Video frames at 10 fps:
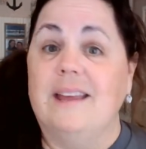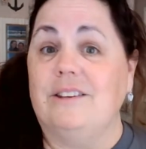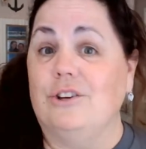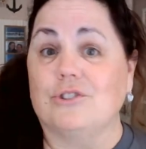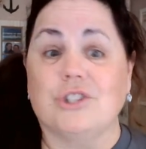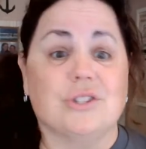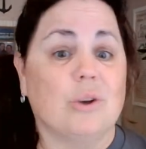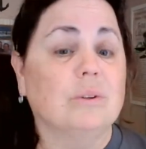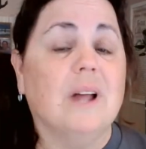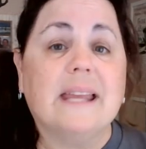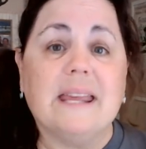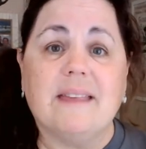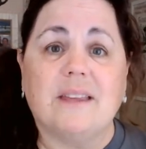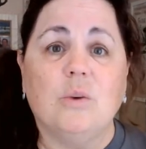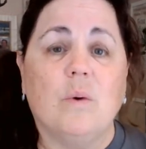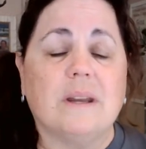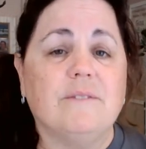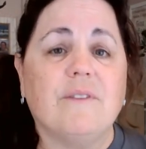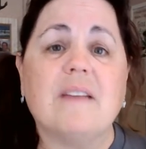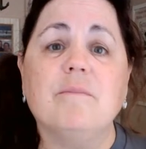you're just so lucky that you
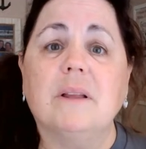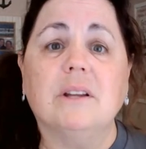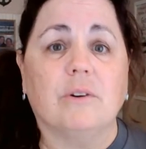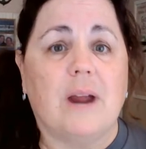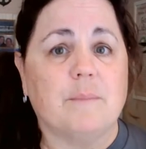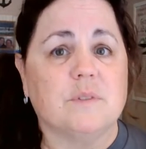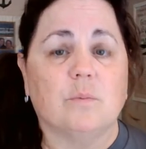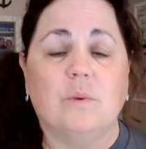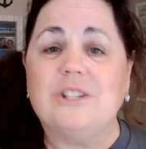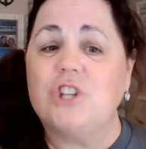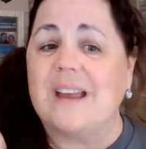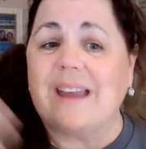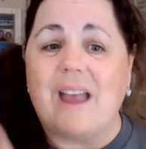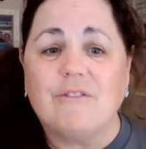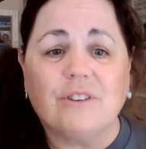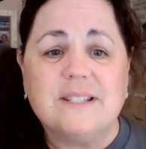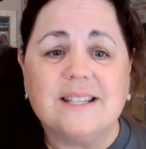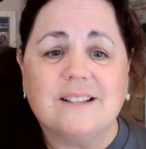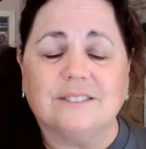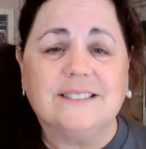wanted 5 milligrams. We check every
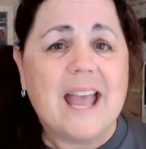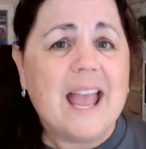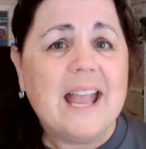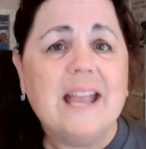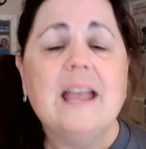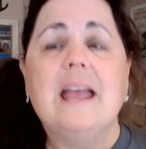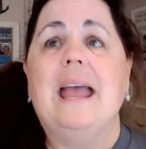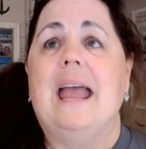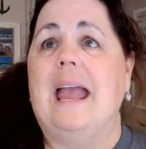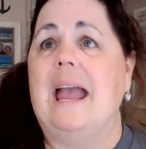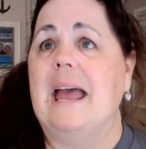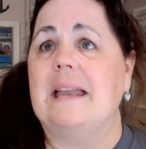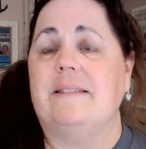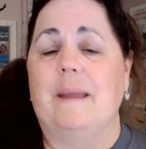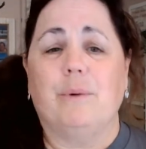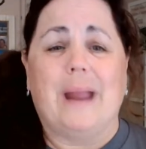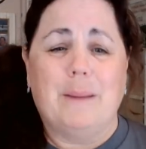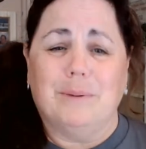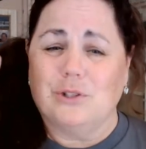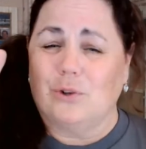single day. And they were
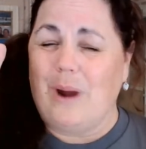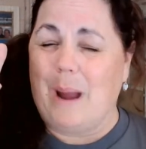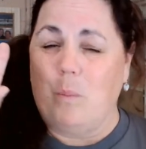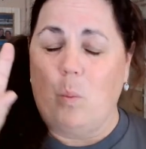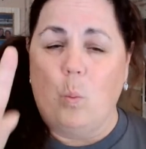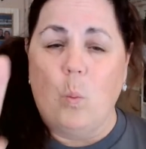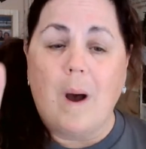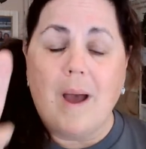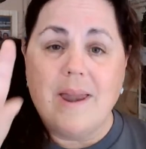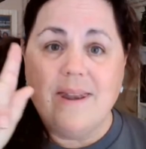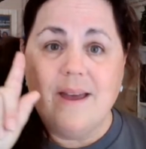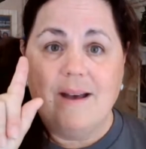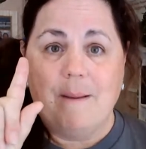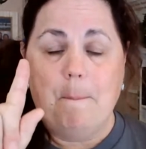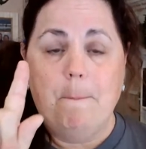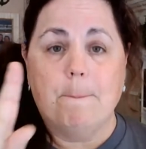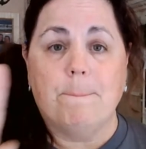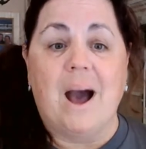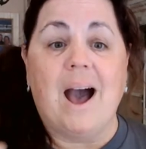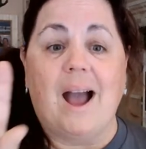able to grab one
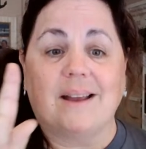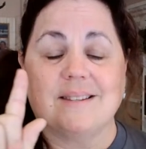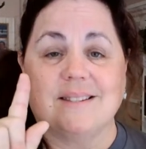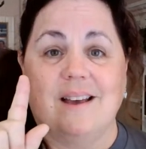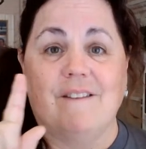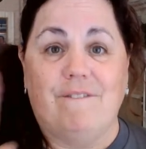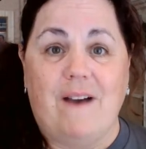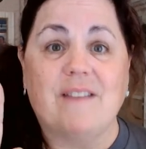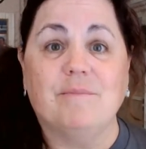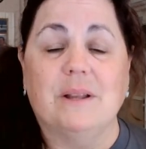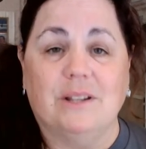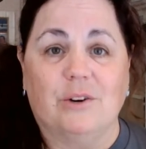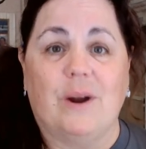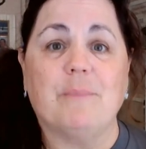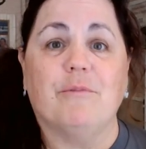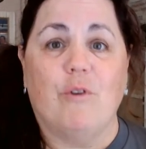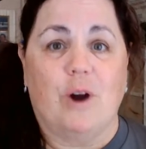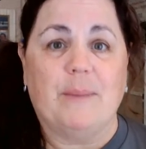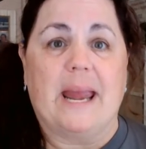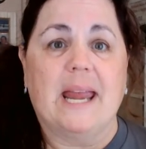box of 5 milligram
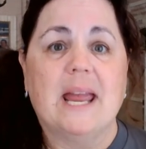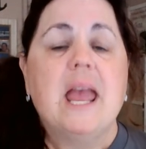for me.